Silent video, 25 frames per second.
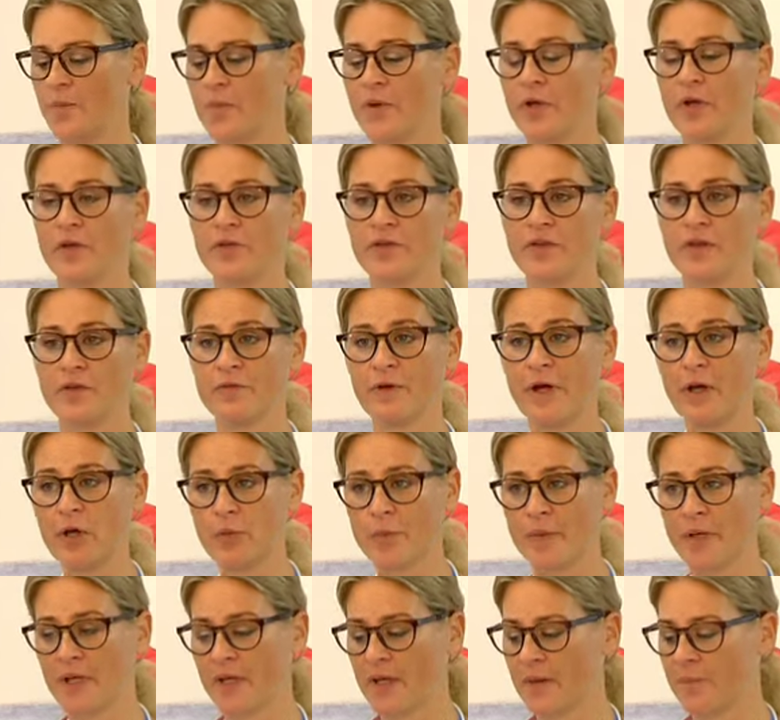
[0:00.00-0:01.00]
Because
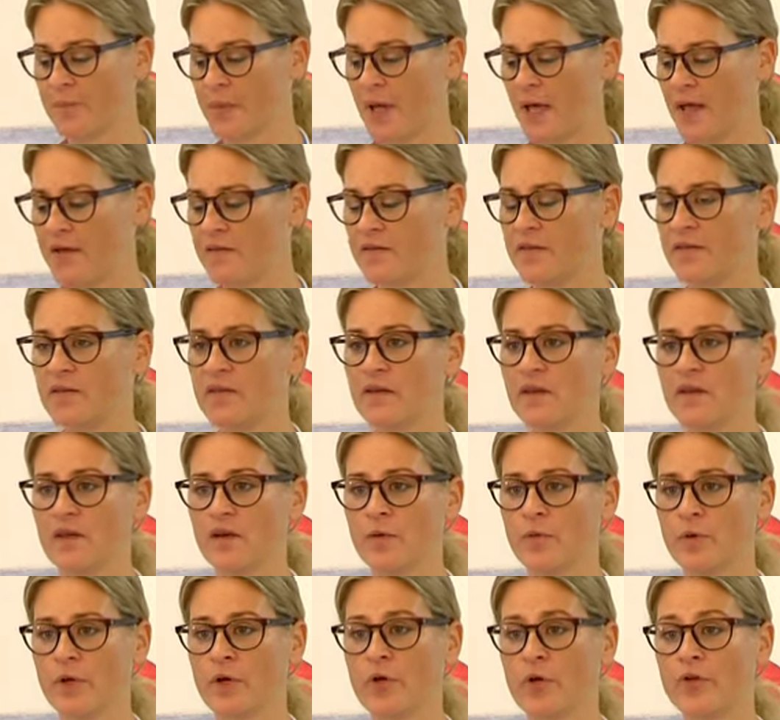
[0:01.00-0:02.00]
developing
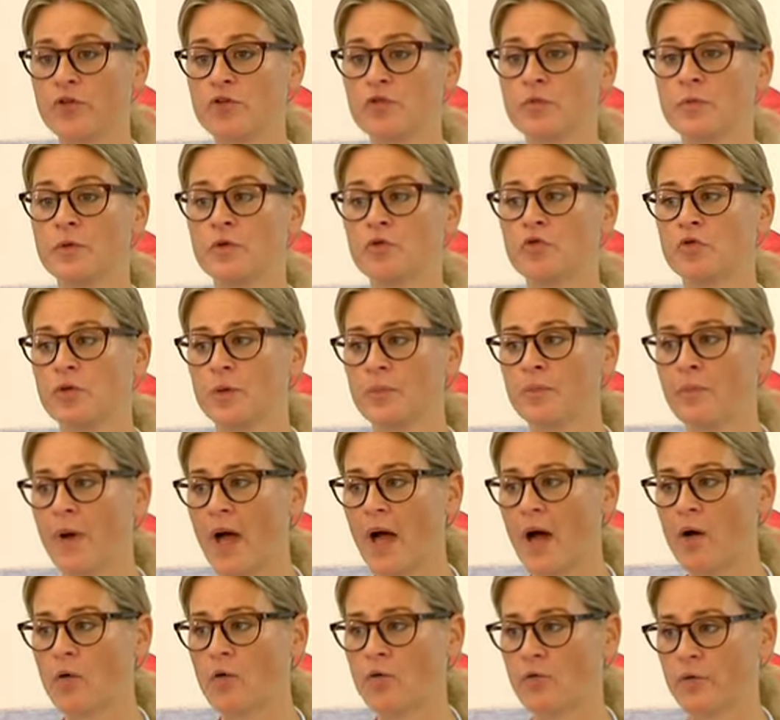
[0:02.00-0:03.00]
capacity will contribute to
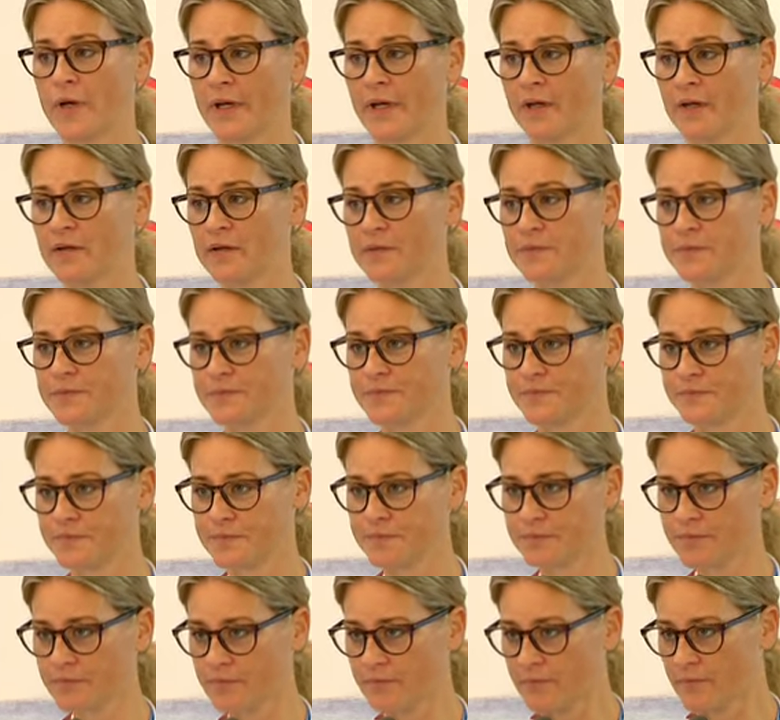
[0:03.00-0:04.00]
empowering
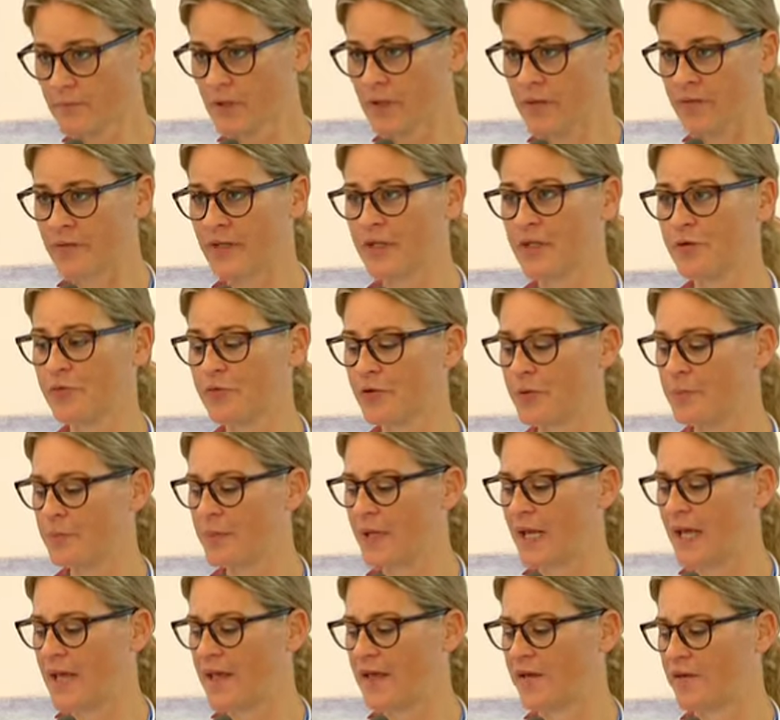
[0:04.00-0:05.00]
the
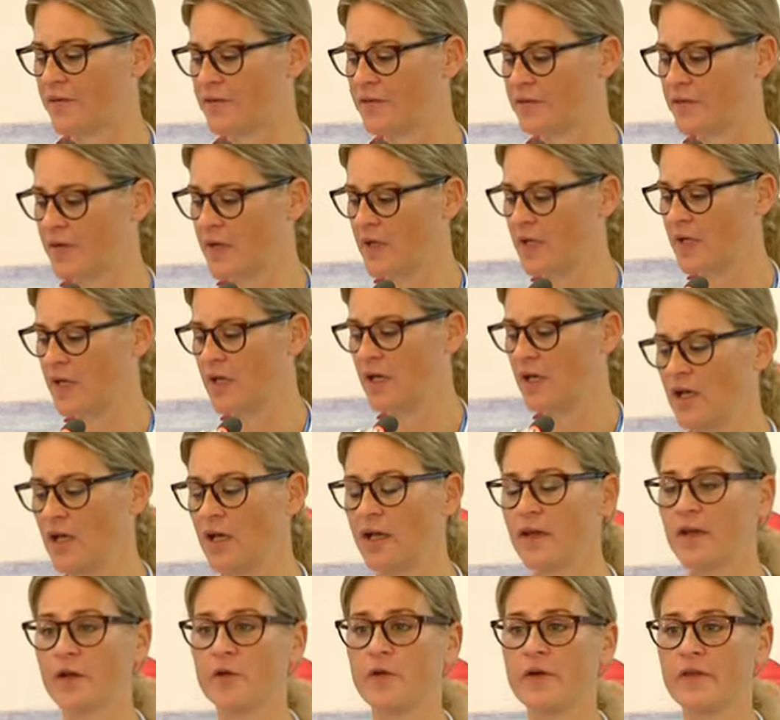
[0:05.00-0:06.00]
different players.
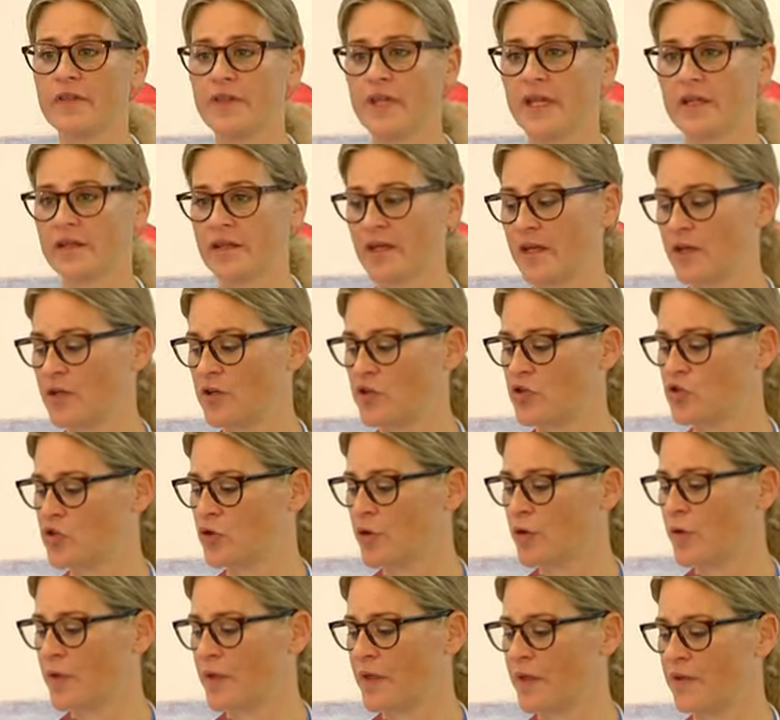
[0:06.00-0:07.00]
And only that can
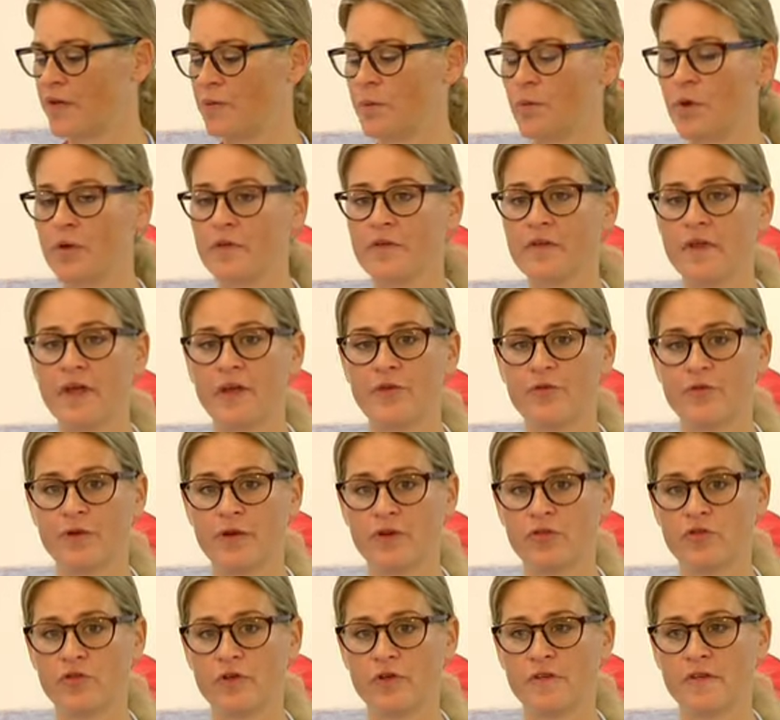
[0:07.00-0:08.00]
ensure that small-scale
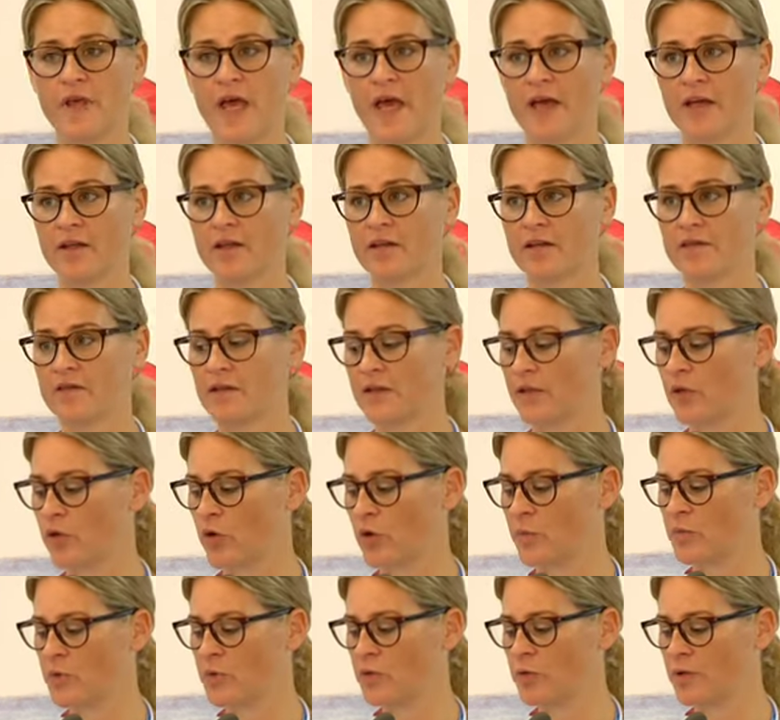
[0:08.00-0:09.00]
fisheries actors and
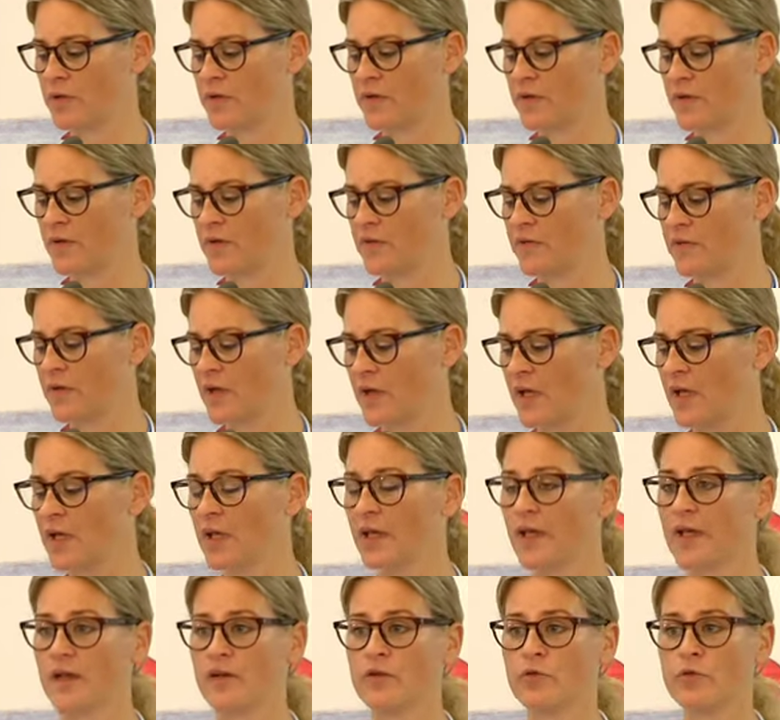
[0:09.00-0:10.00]
communities
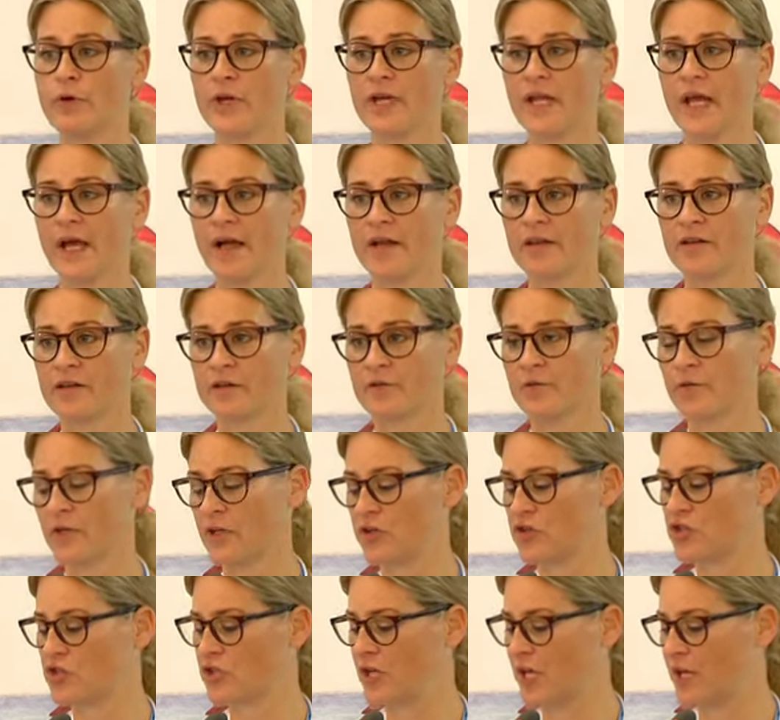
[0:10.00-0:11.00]
can really
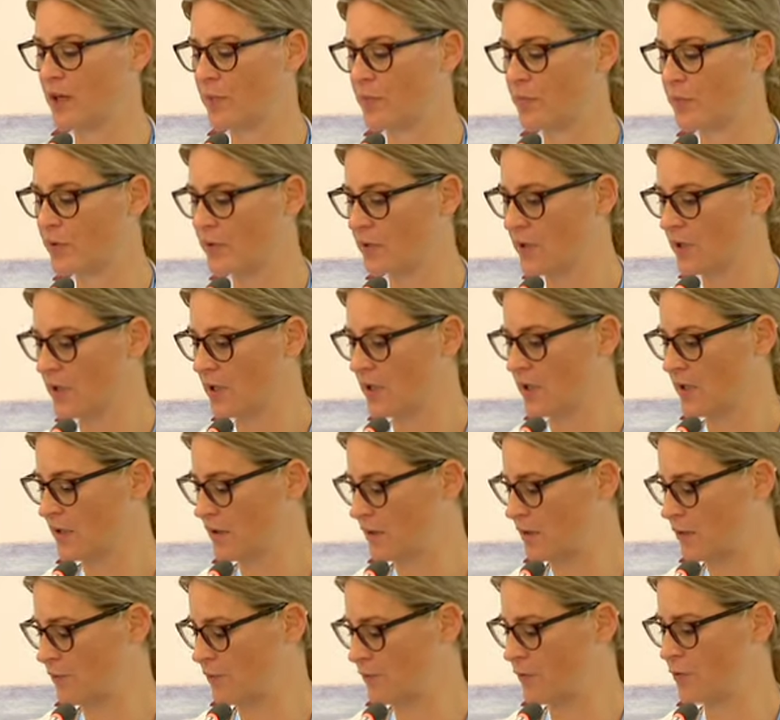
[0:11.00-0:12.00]
actively shape
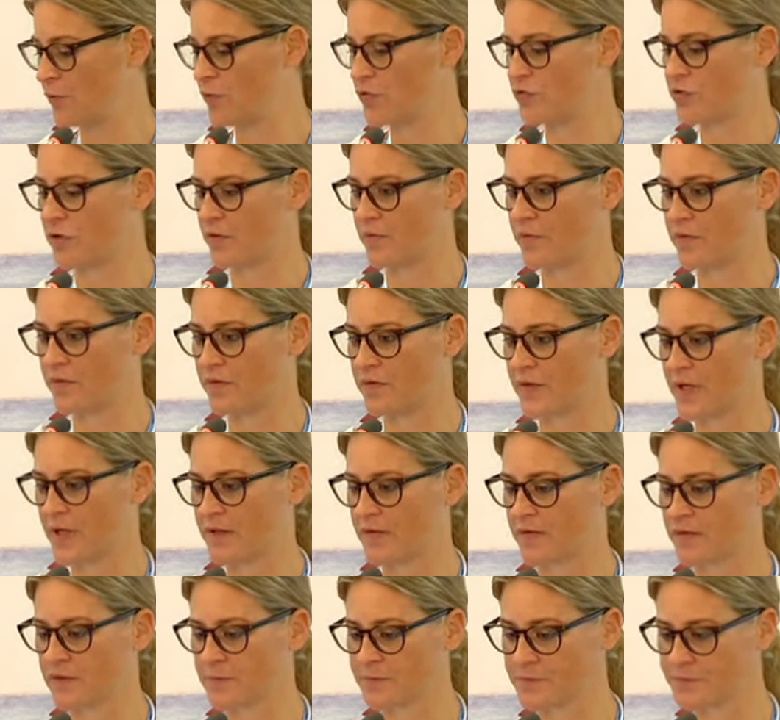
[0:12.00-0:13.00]
the future of the
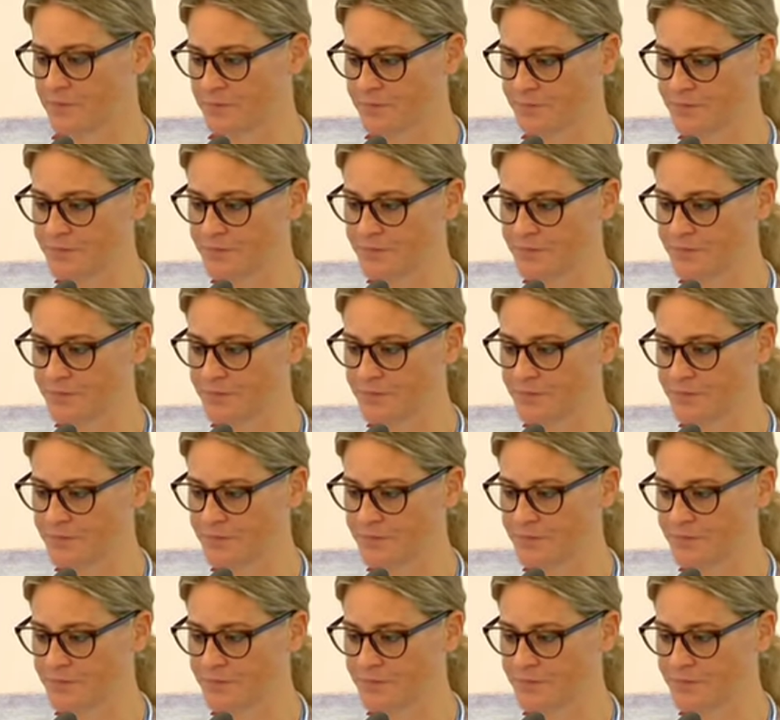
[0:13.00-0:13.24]
sector.